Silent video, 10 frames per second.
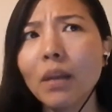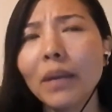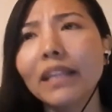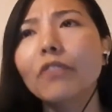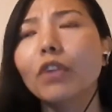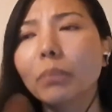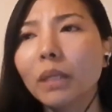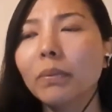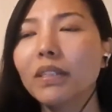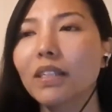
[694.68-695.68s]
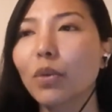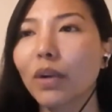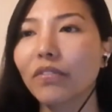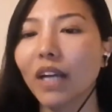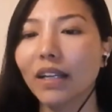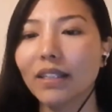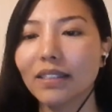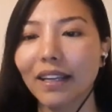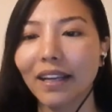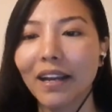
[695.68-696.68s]
And I think for me personally, what I've done is
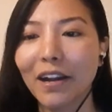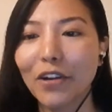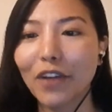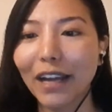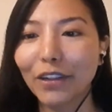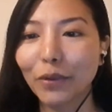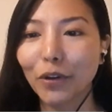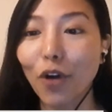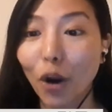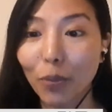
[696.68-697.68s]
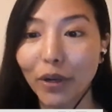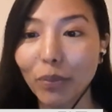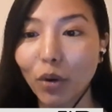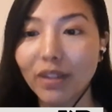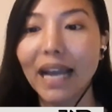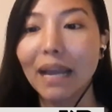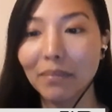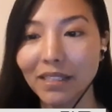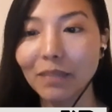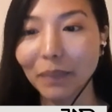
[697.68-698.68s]
like try to incorporate more
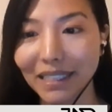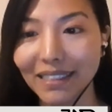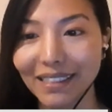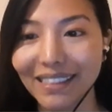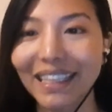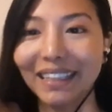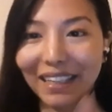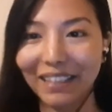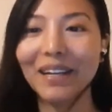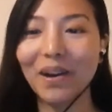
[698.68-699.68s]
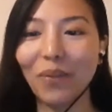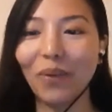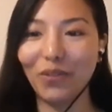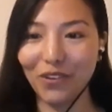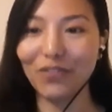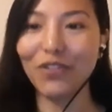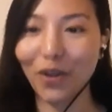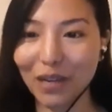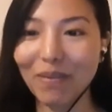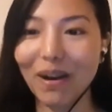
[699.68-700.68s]
timeless pieces. I think what we've
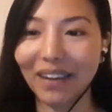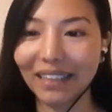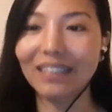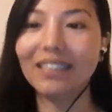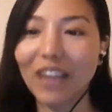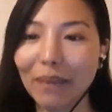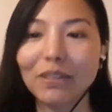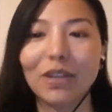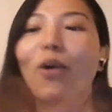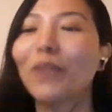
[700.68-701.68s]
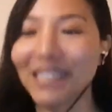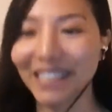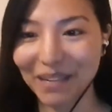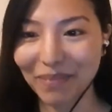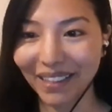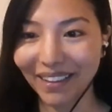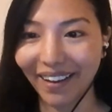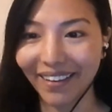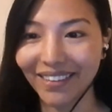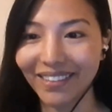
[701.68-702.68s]
talked about, like the stripes are always going to be
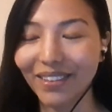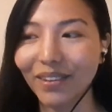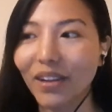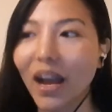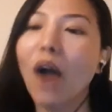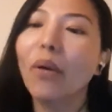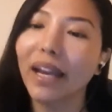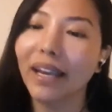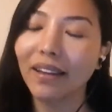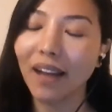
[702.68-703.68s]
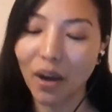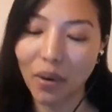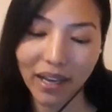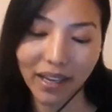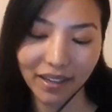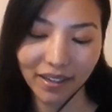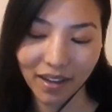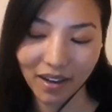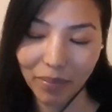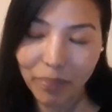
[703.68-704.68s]
there. So how I
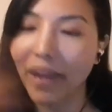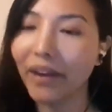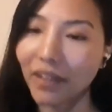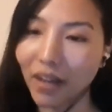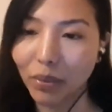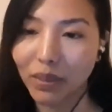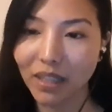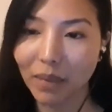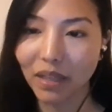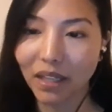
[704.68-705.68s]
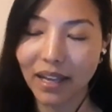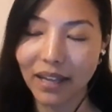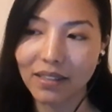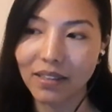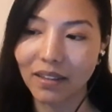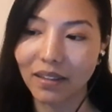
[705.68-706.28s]
can pair it up with something that